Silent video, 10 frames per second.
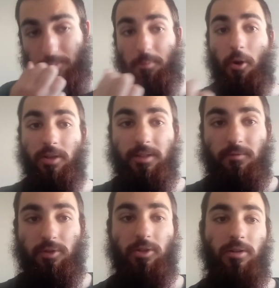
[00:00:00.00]
a
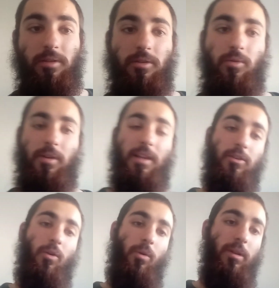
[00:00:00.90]
positive result of the Torah, and that's
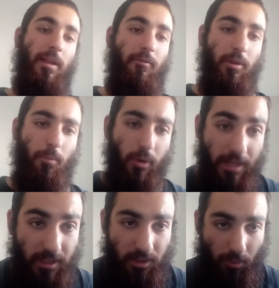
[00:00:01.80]
a holy level. The point
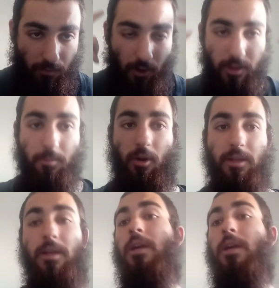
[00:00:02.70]
is to refine the body,